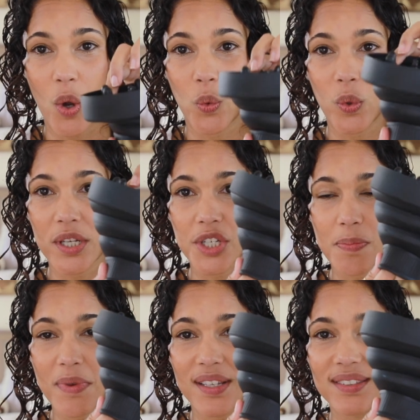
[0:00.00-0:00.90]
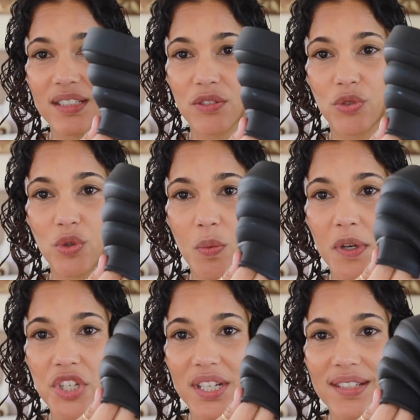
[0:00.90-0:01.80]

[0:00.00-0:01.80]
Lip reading: which makes it so much